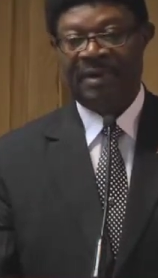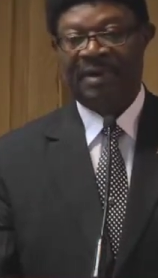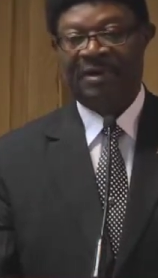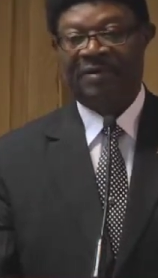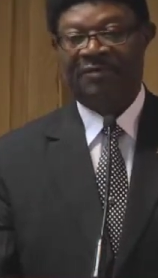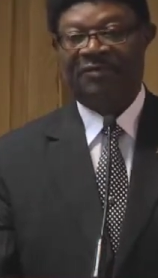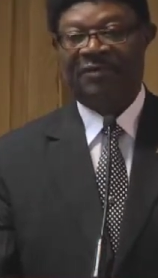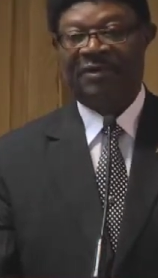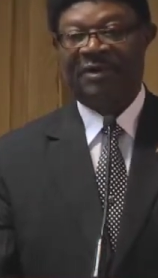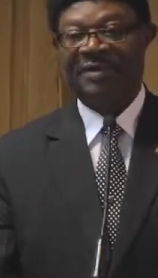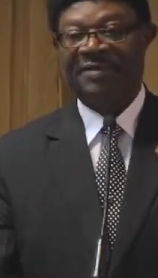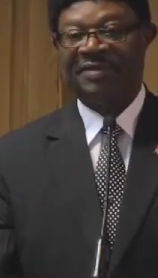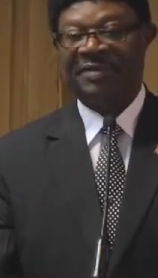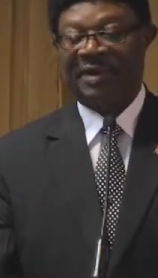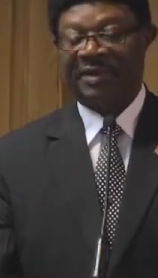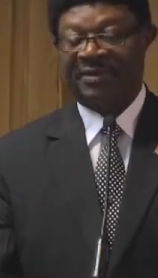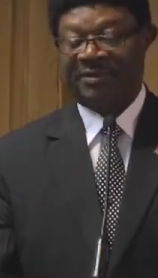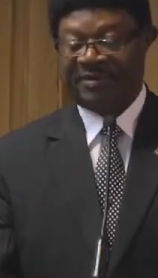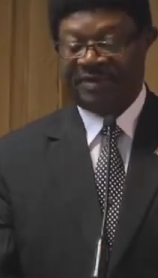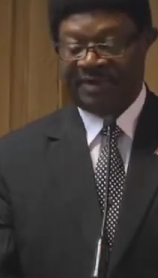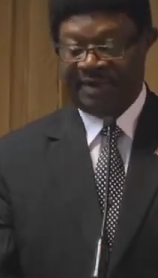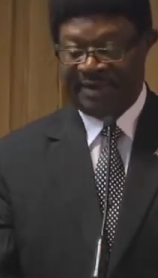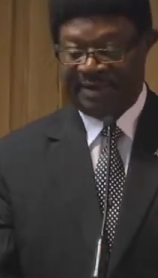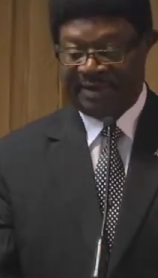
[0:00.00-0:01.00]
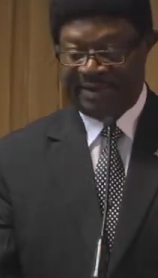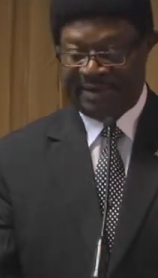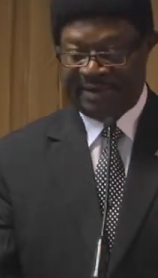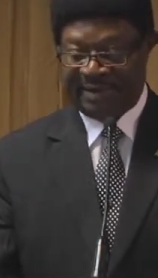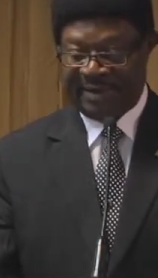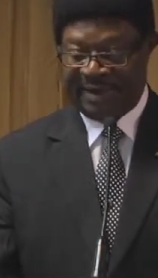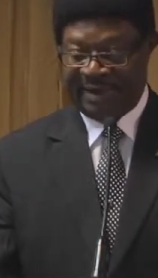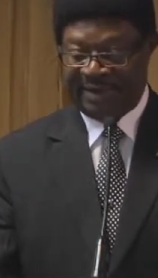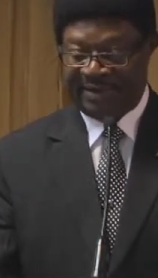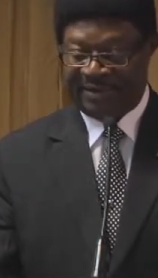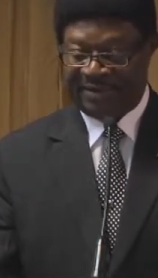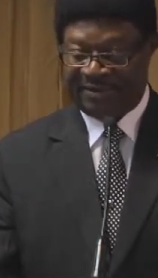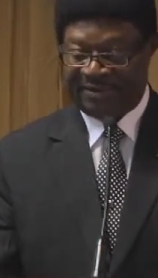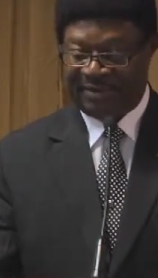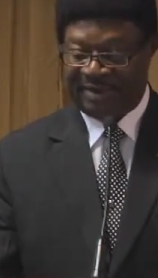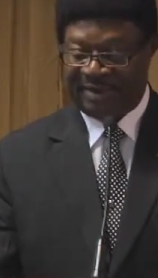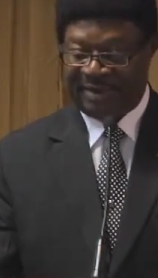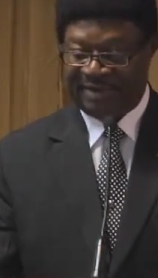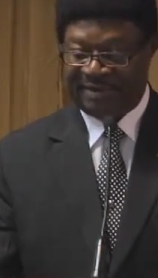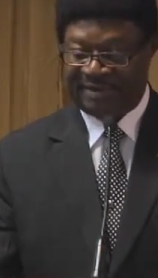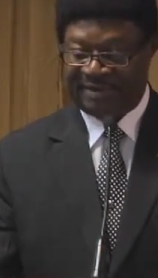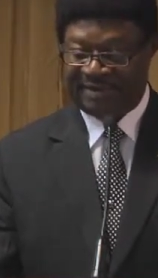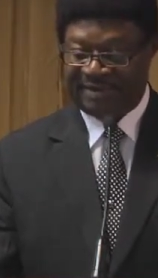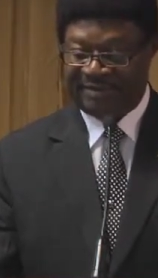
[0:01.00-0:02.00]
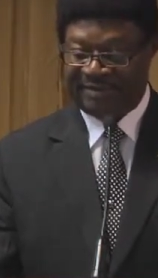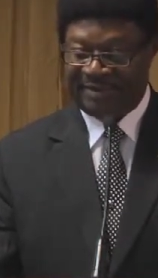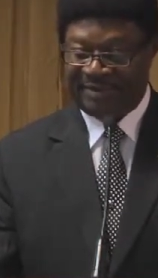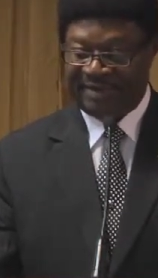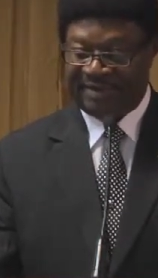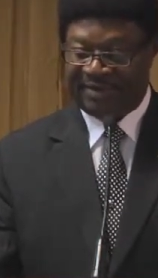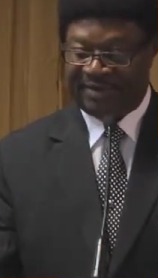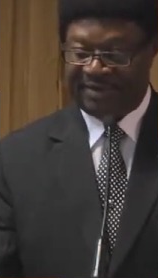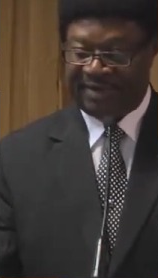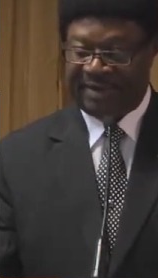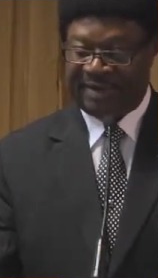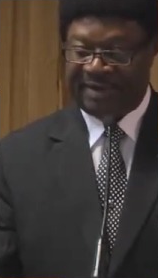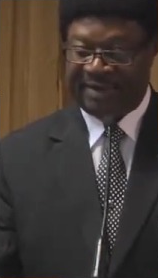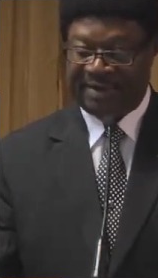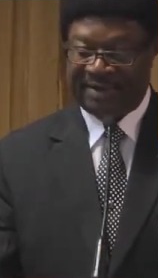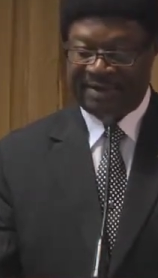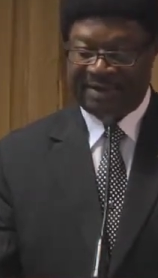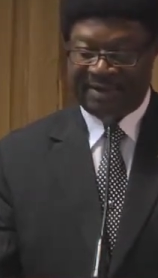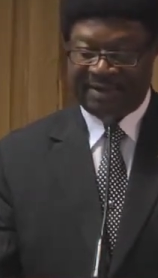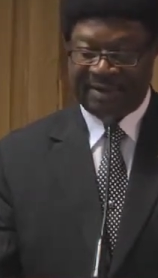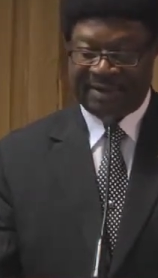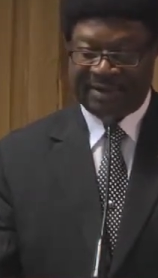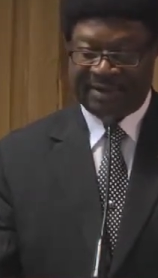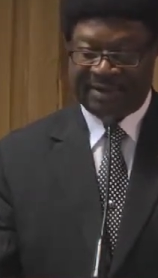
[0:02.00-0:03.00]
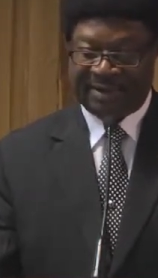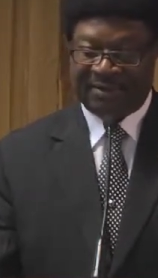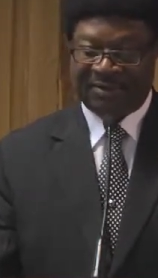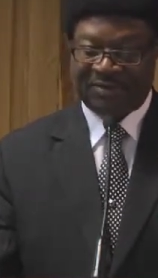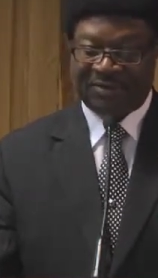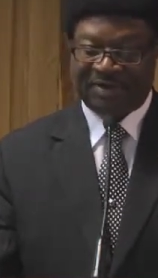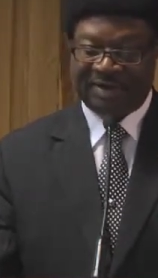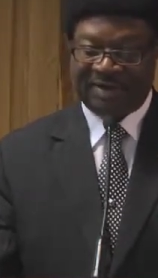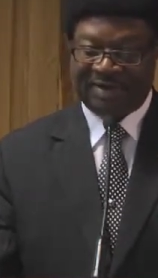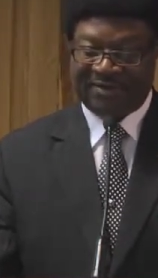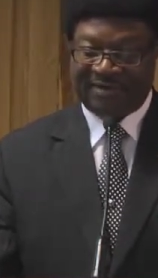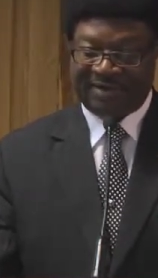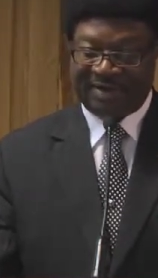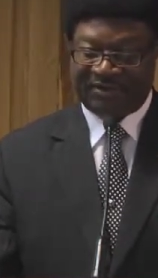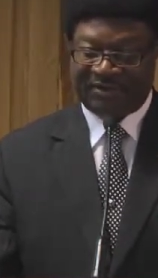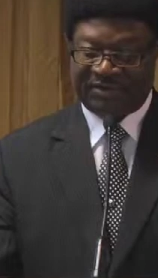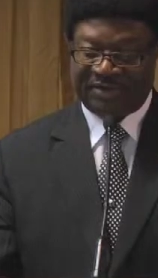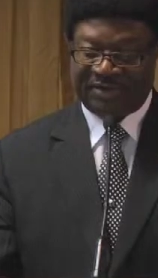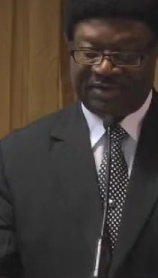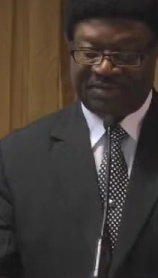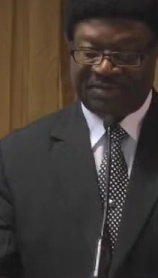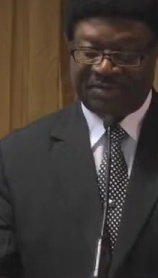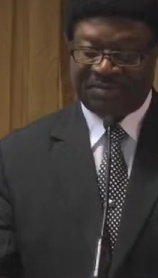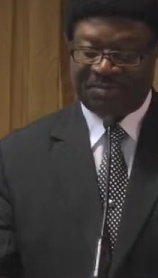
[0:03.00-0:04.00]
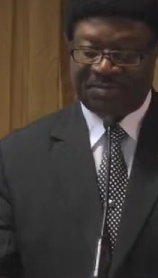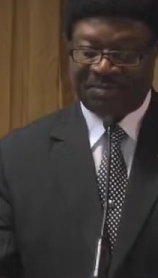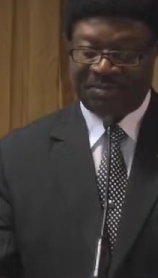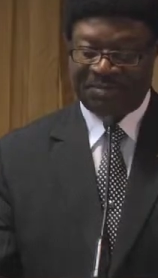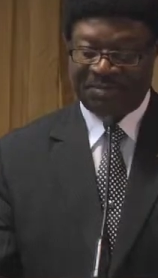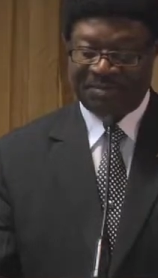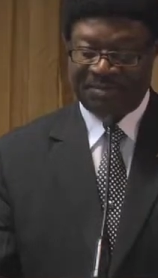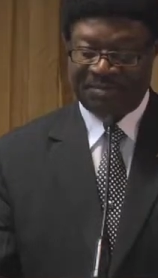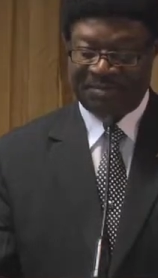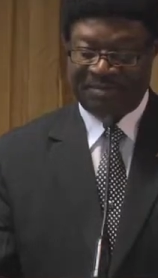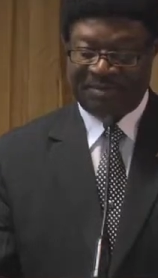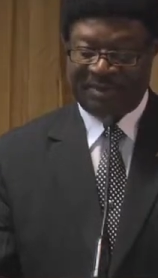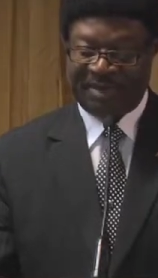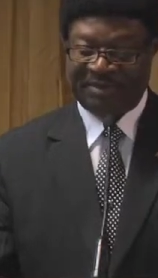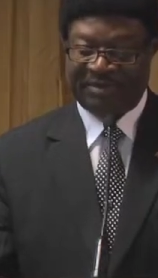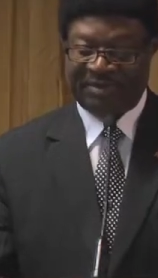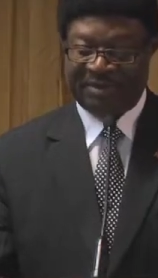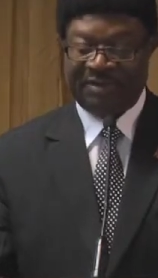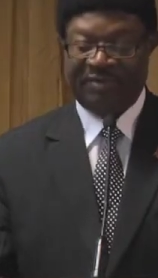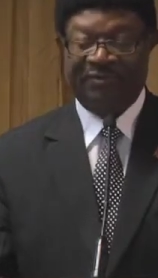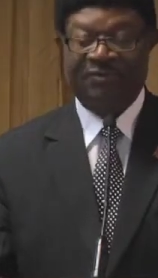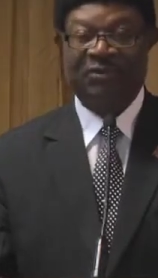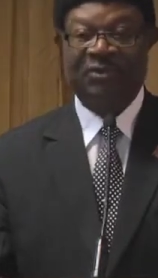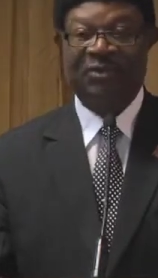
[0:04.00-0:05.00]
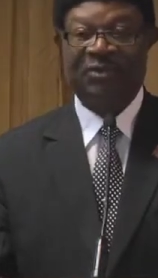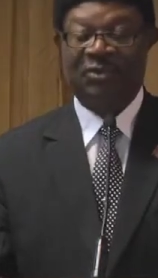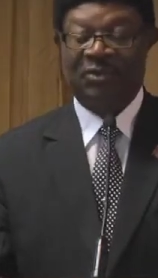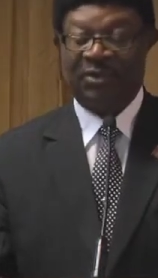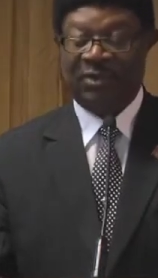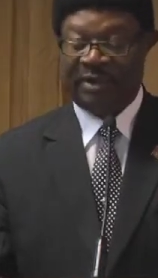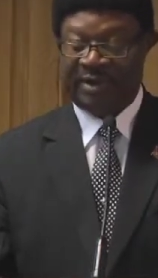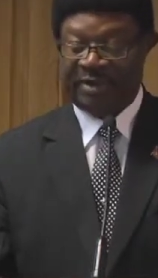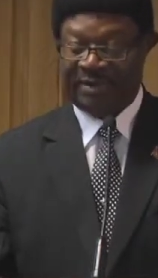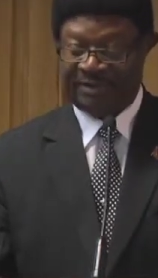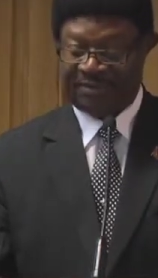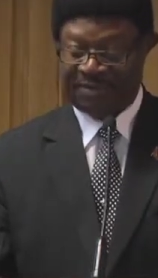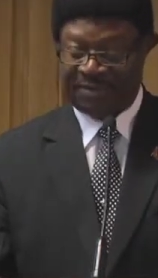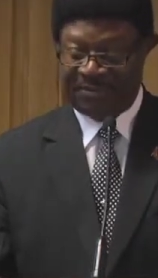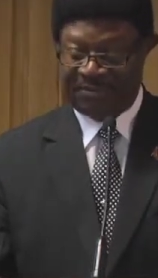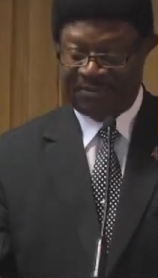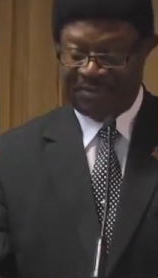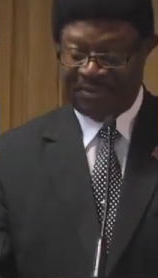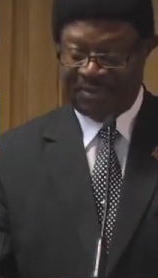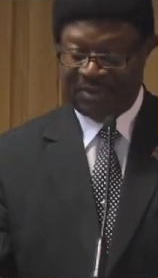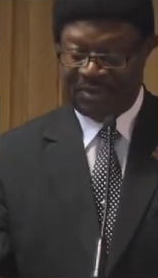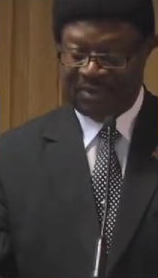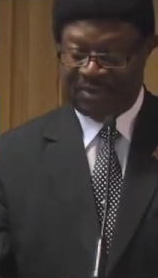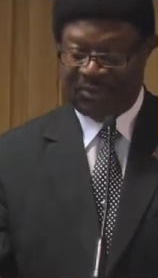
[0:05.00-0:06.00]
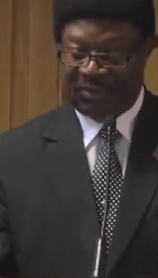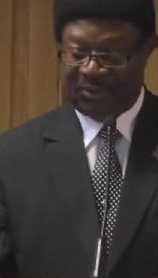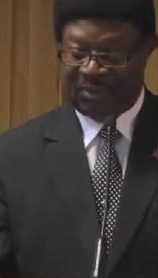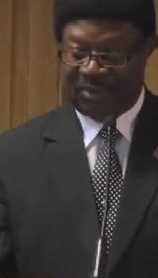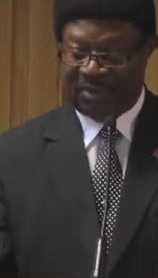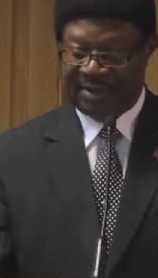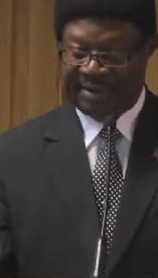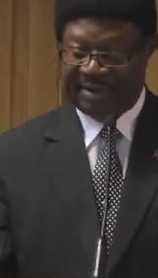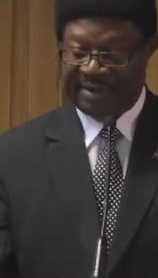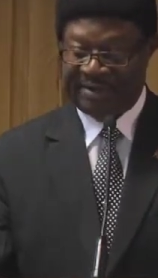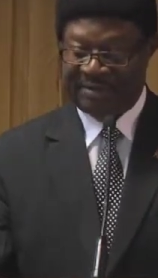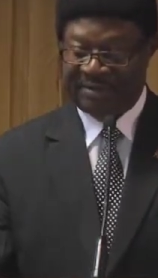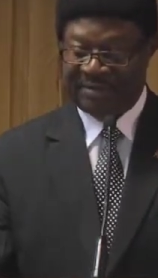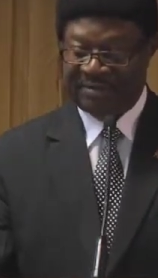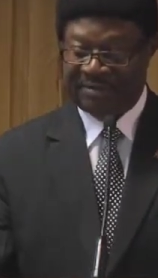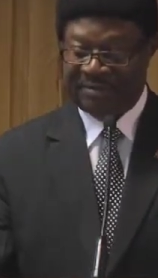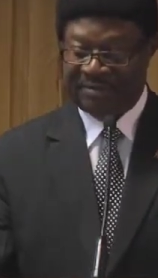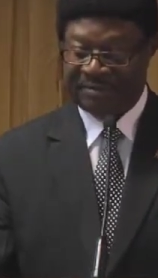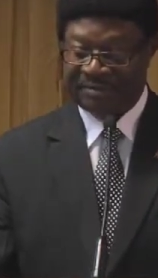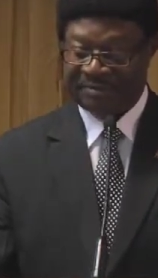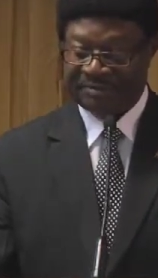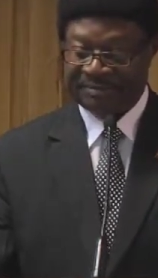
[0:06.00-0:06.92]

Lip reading: 4,973 counseling sessions based on phone calls, walk-ins,